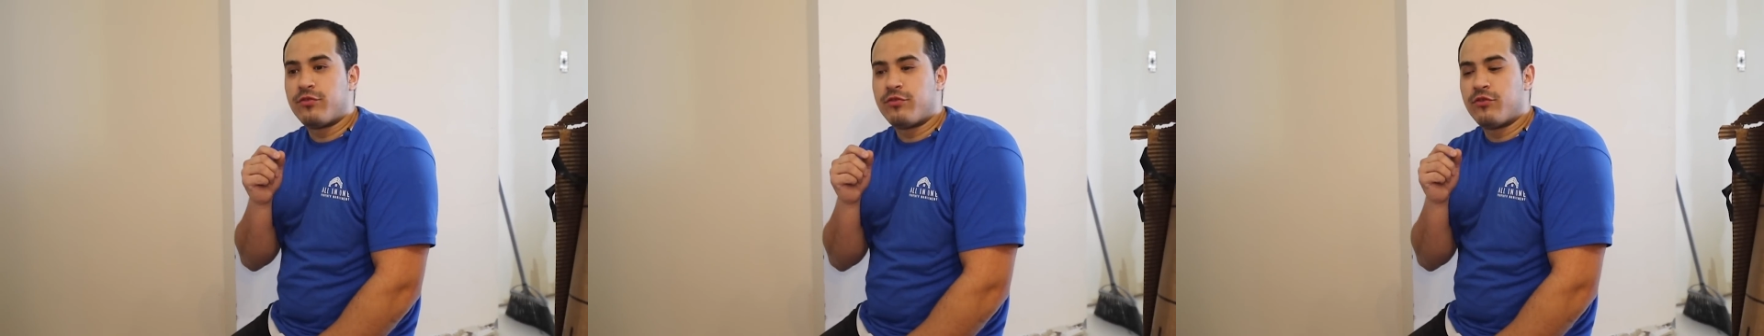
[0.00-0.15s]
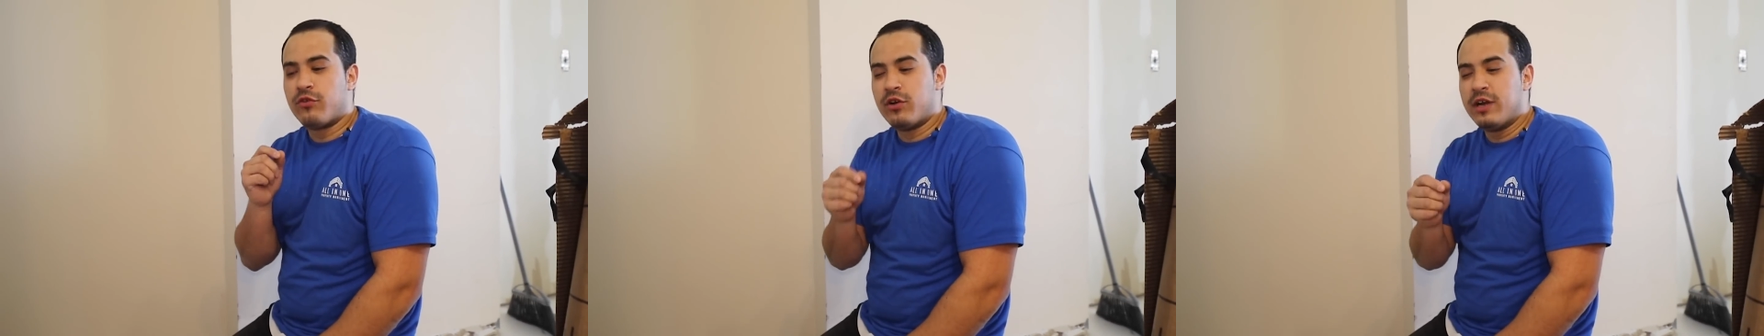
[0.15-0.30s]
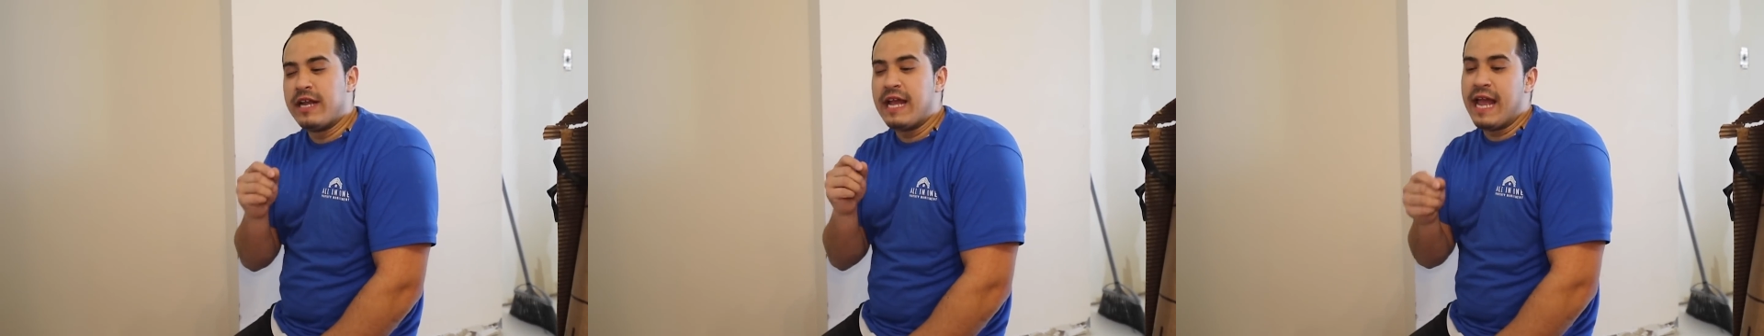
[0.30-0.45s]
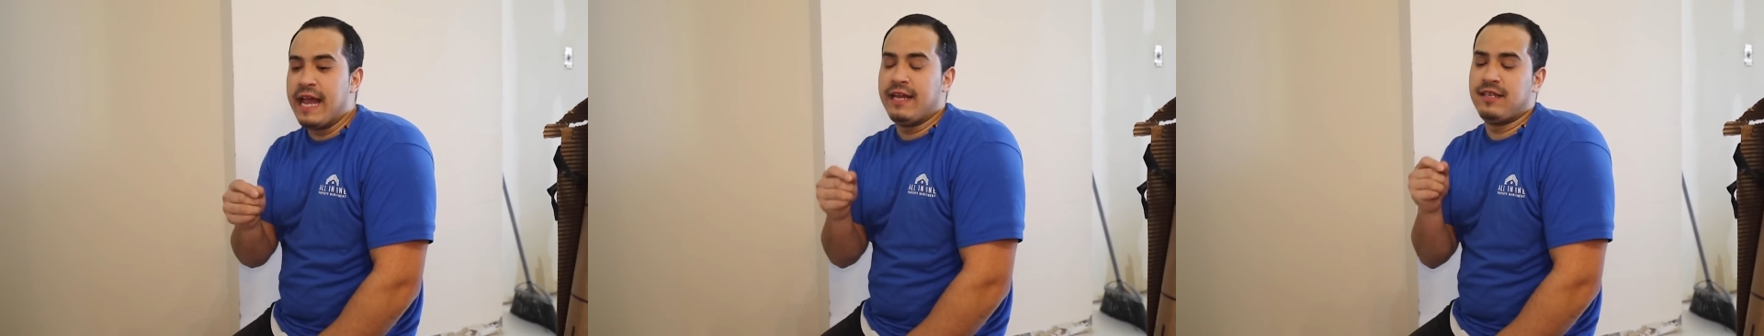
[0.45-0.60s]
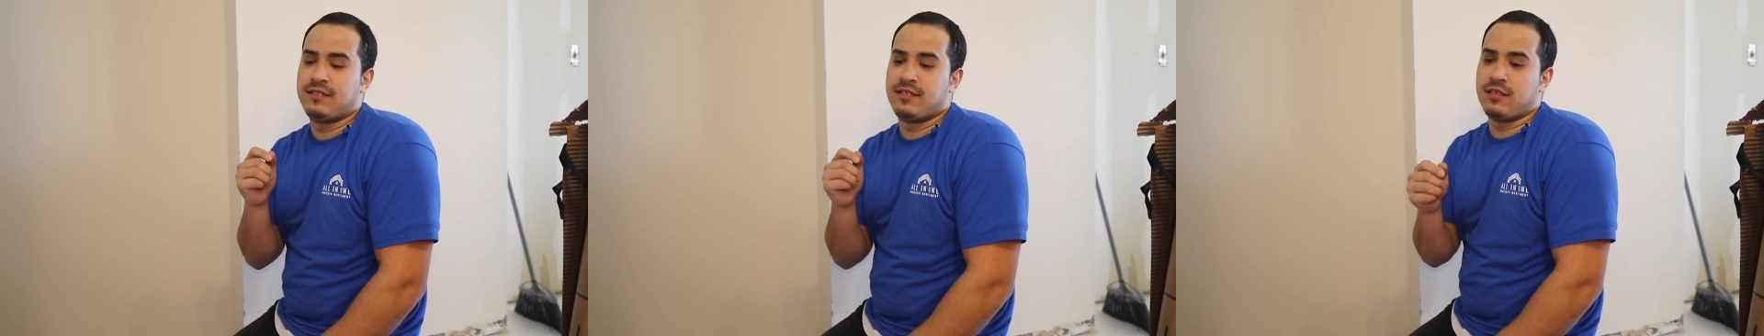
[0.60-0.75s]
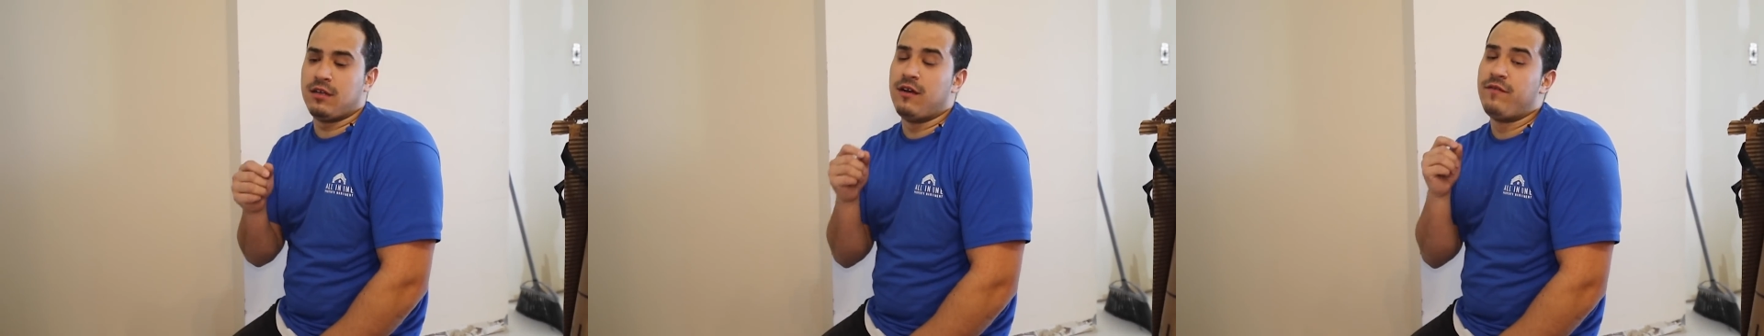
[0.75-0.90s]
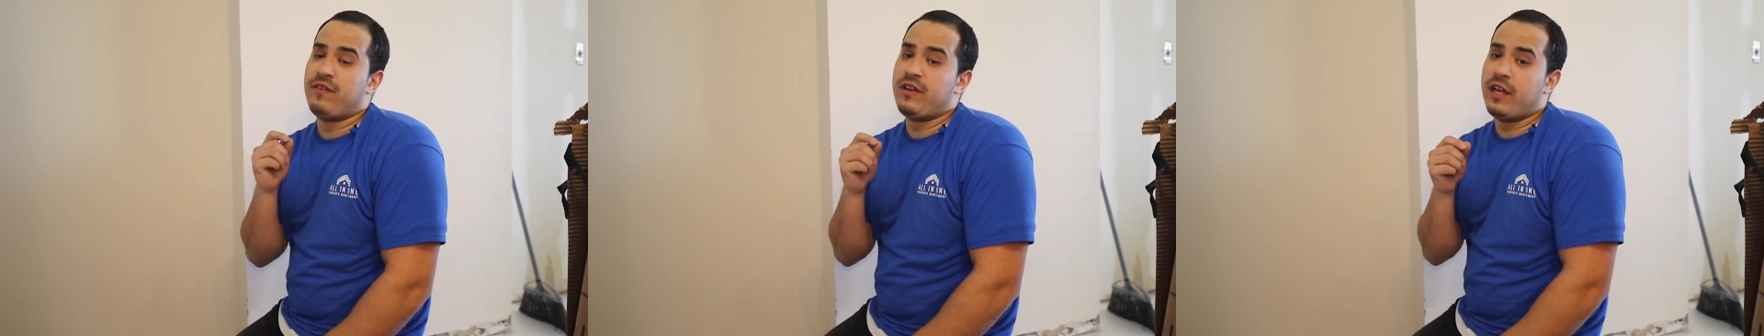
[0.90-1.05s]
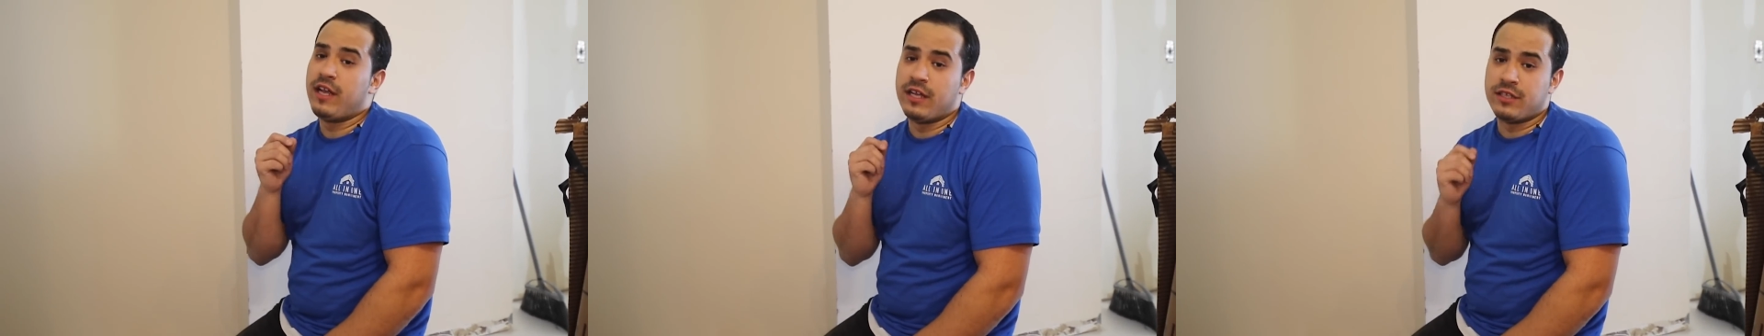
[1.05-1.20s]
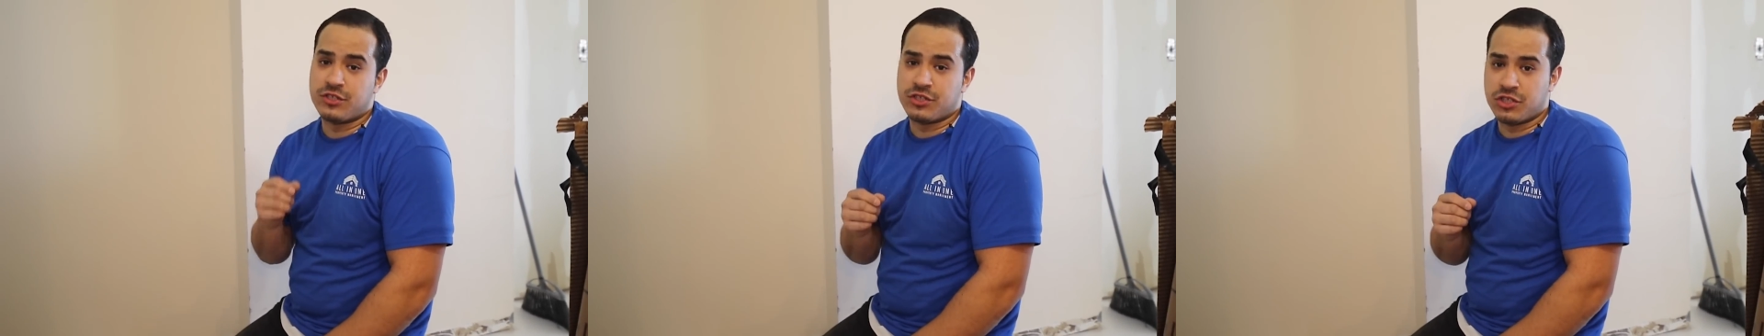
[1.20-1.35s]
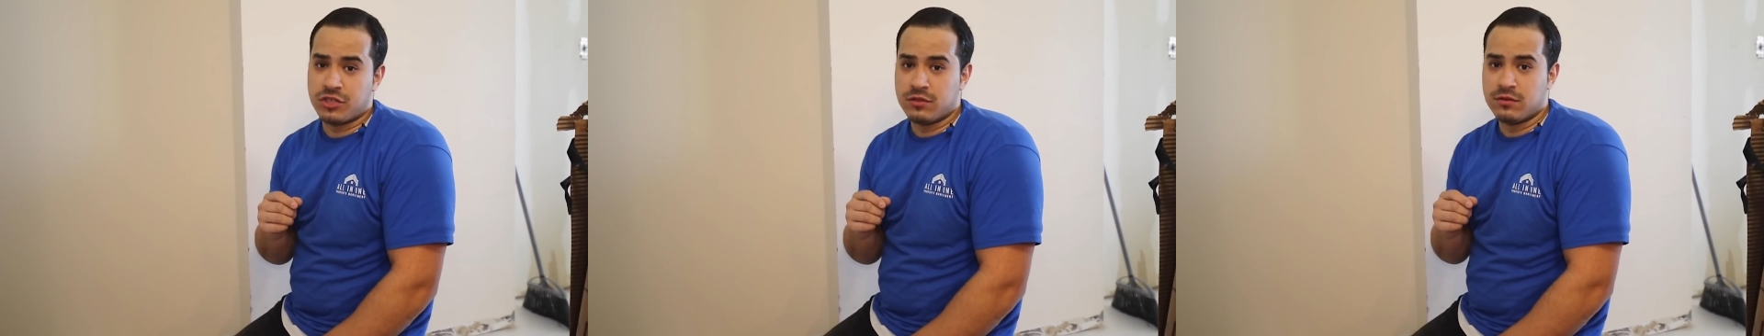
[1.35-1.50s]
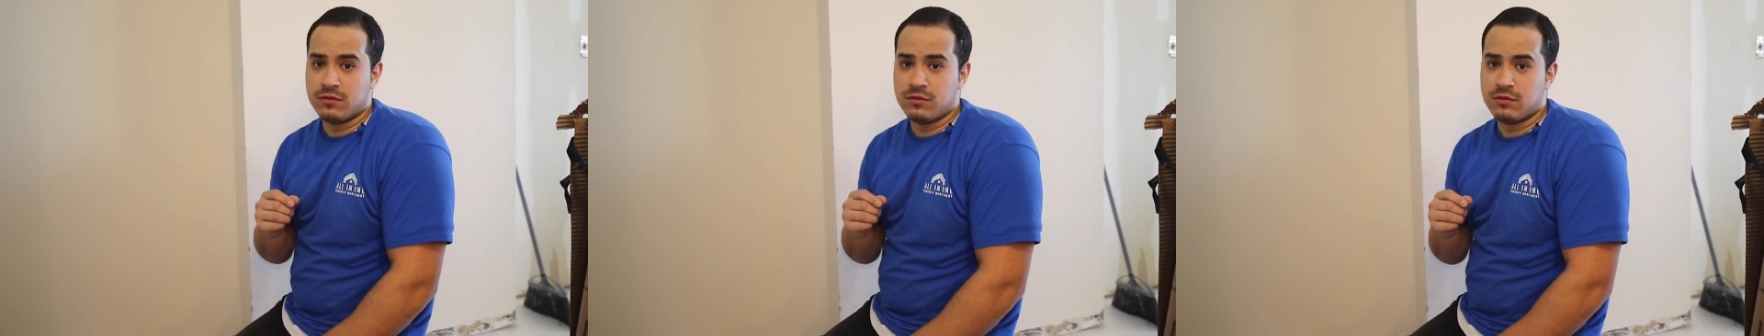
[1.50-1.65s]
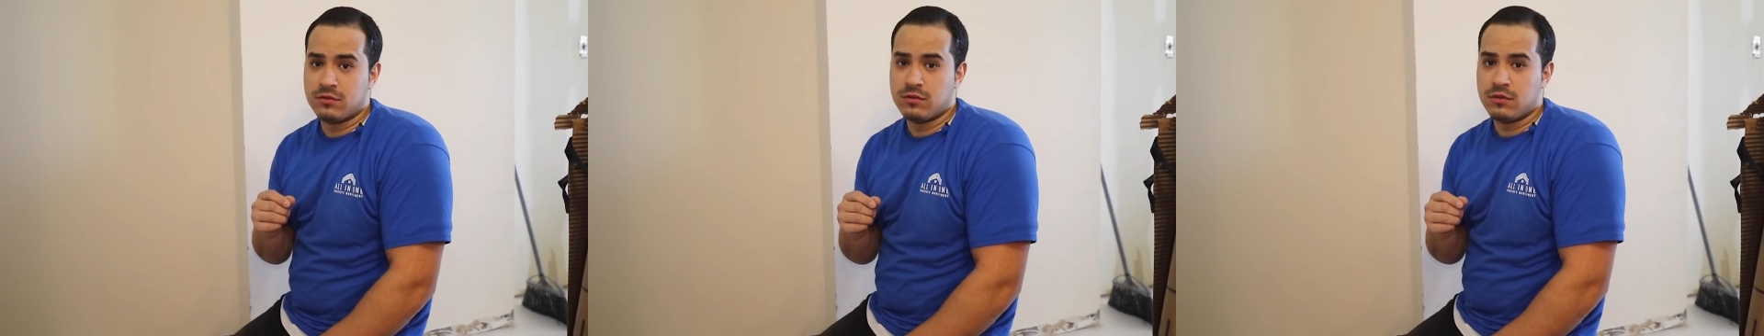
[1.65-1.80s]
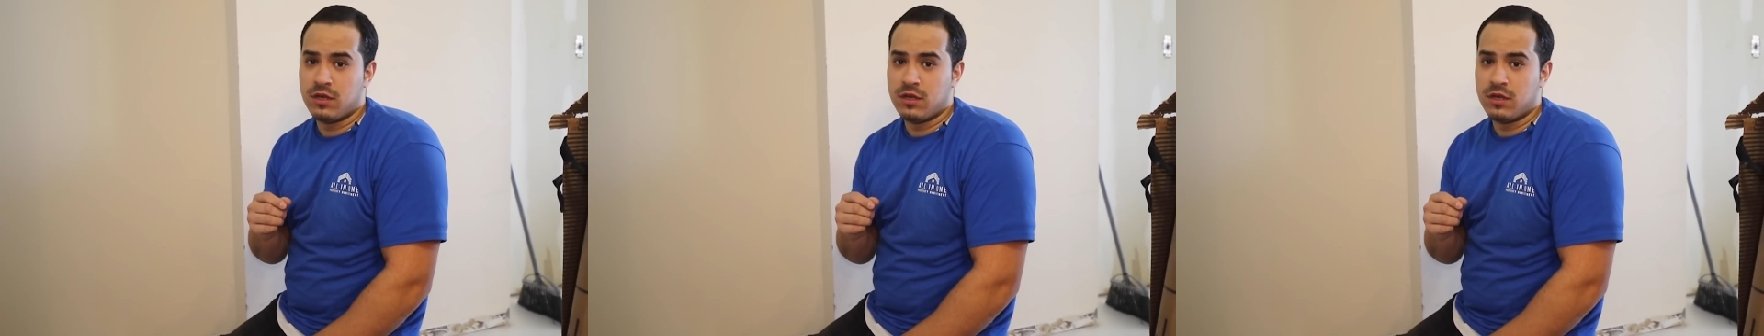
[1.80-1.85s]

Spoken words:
3/8 of an inch